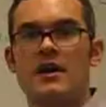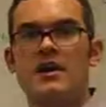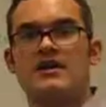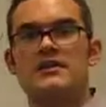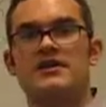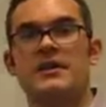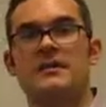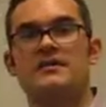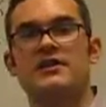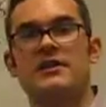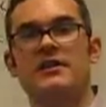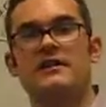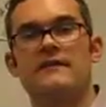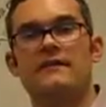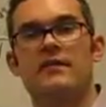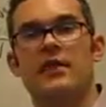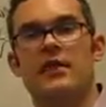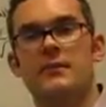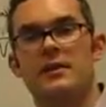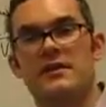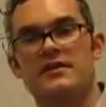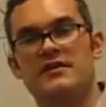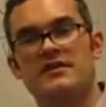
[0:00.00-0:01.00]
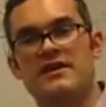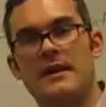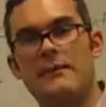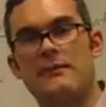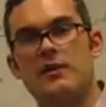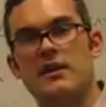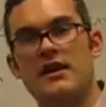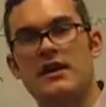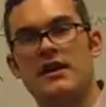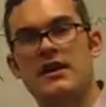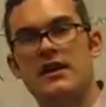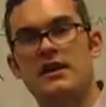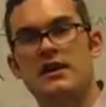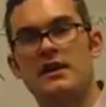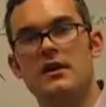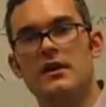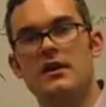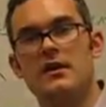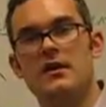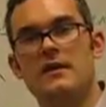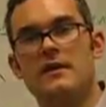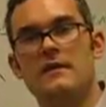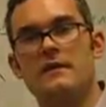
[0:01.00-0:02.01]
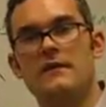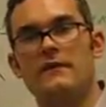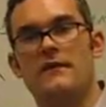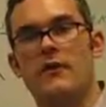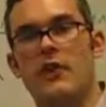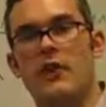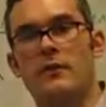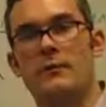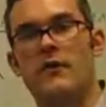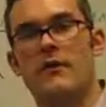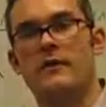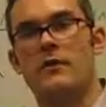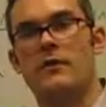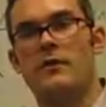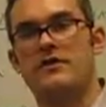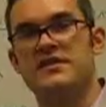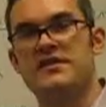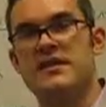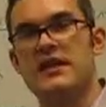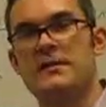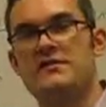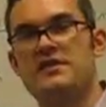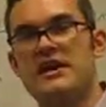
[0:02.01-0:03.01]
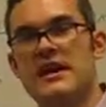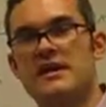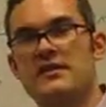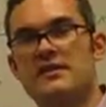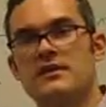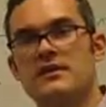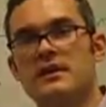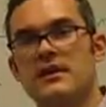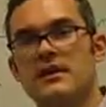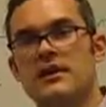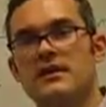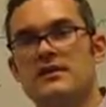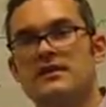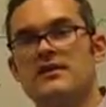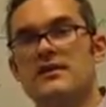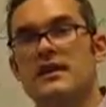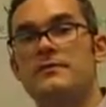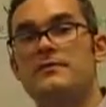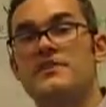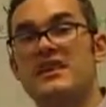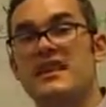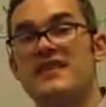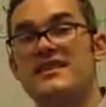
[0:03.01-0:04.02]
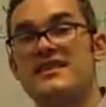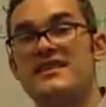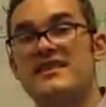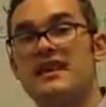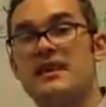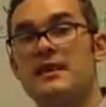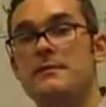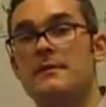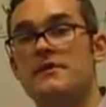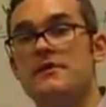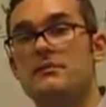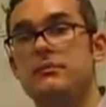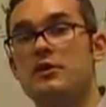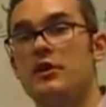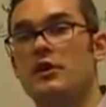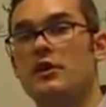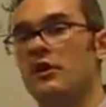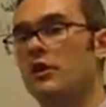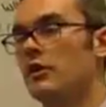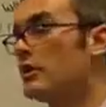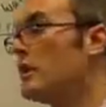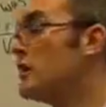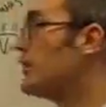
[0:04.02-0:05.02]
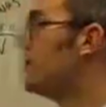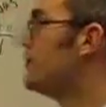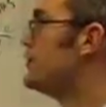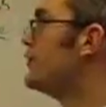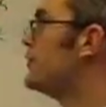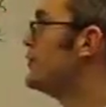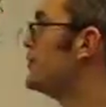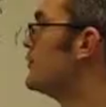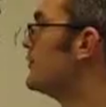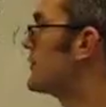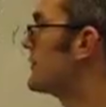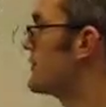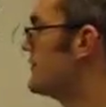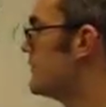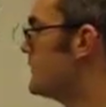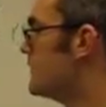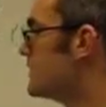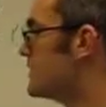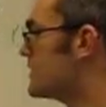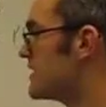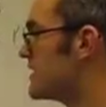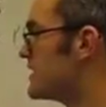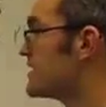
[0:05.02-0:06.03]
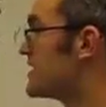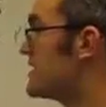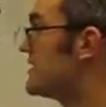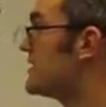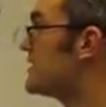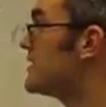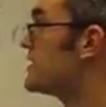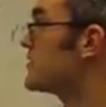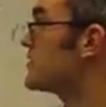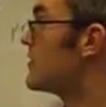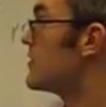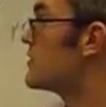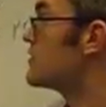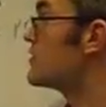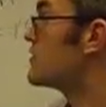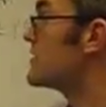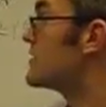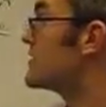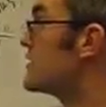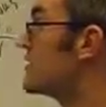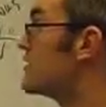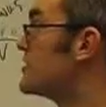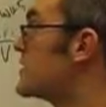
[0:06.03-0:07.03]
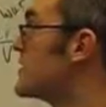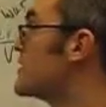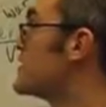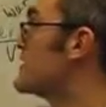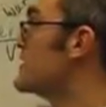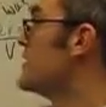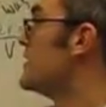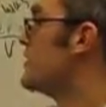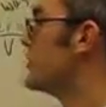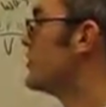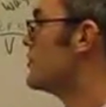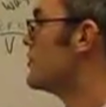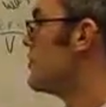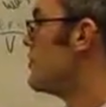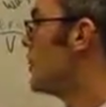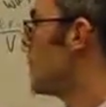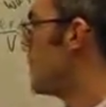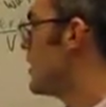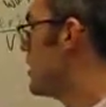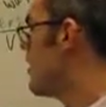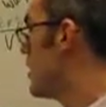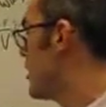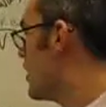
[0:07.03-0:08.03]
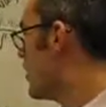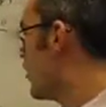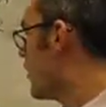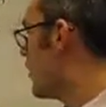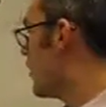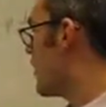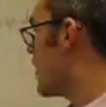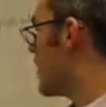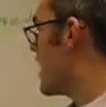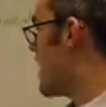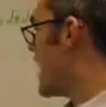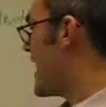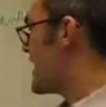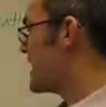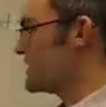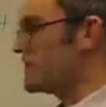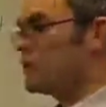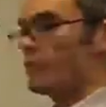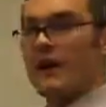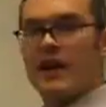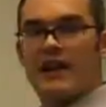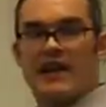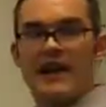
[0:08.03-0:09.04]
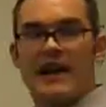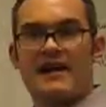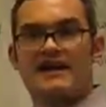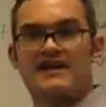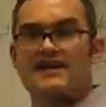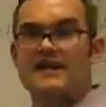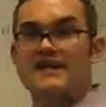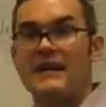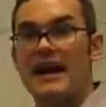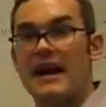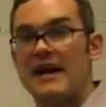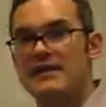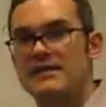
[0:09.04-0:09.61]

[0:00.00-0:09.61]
Subject and verb are separated, verb before subject seems plural due to a confusing sentence structure, such as neither nor or as well as